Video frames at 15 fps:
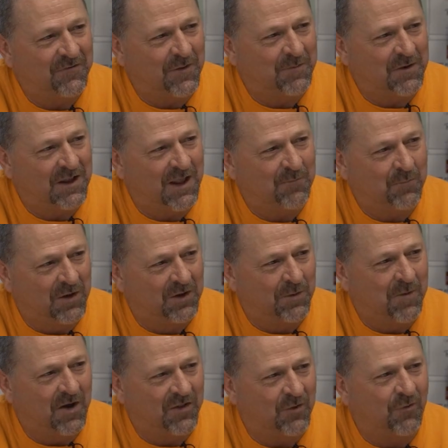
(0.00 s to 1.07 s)
I mean, they build
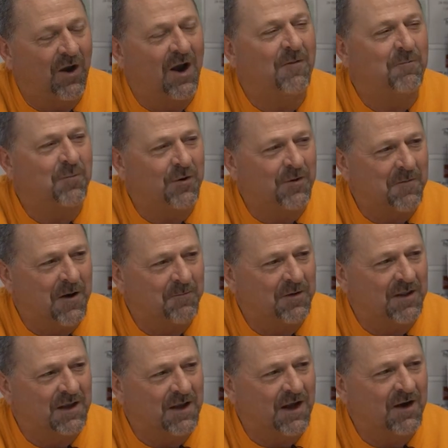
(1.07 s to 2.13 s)
them on the ground, put them up in
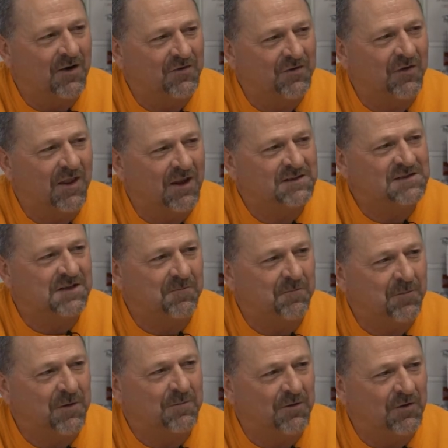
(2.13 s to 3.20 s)
the air, so that's something
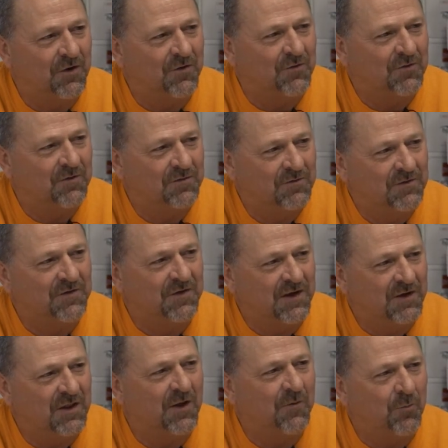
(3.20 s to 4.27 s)
people don't
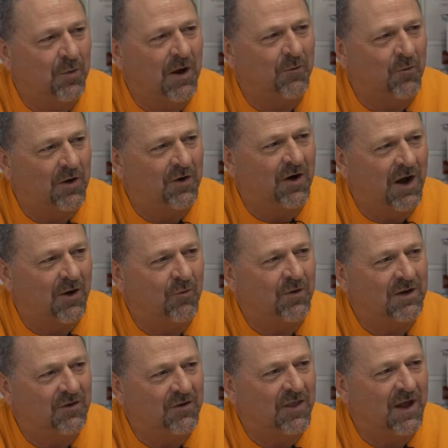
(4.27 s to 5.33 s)
see. They probably wonder how we
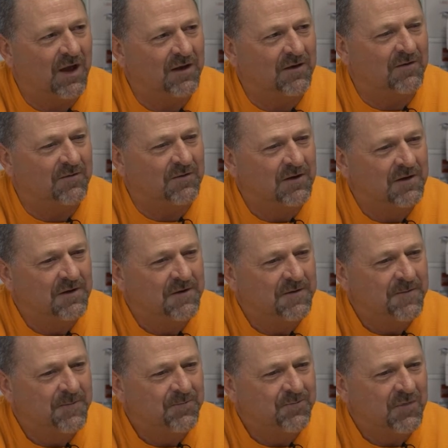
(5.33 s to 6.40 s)
do that. And
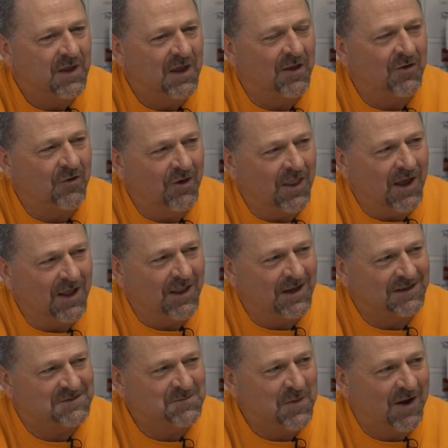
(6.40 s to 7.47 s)
other than that,
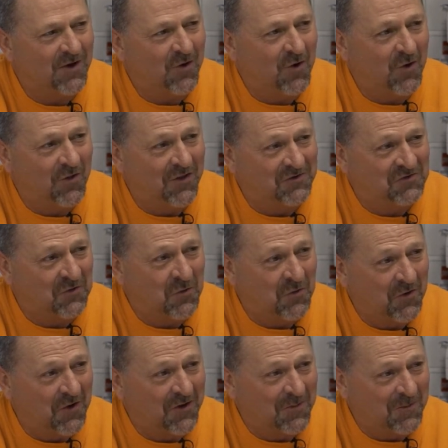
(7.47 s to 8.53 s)
that's about all that's
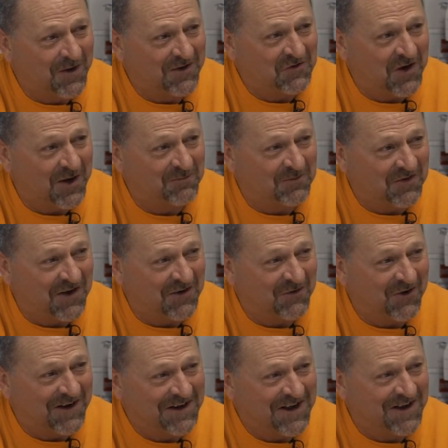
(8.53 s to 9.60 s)
going on my job site
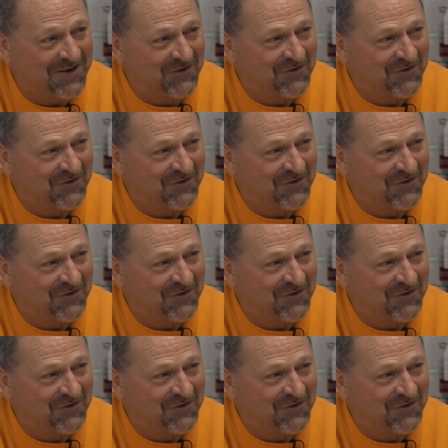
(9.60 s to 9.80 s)
right now.